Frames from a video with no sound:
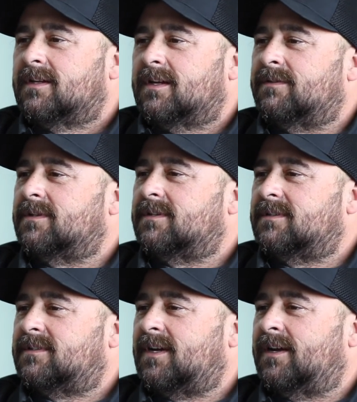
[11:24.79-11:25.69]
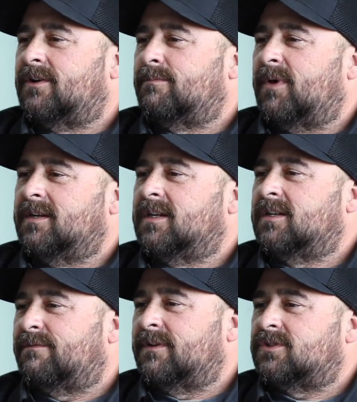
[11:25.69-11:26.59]
if you started on Monday
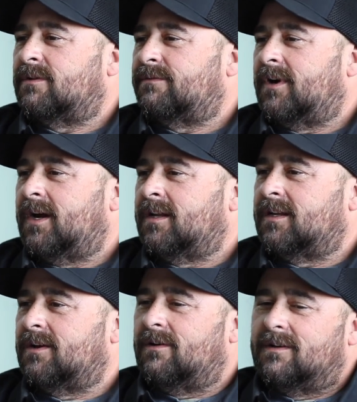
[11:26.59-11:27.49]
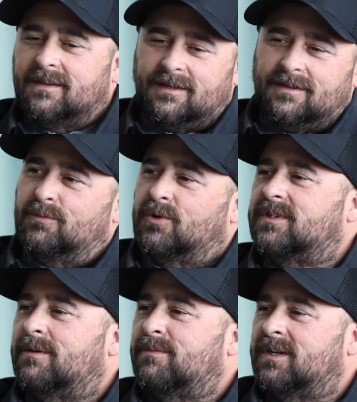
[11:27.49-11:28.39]
and you finish on Friday, most
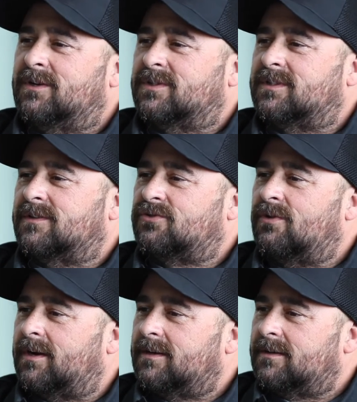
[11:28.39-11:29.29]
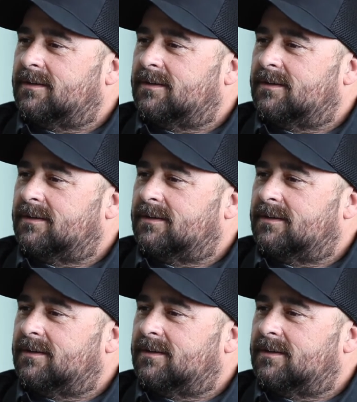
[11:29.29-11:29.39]
of that money goes to the truck.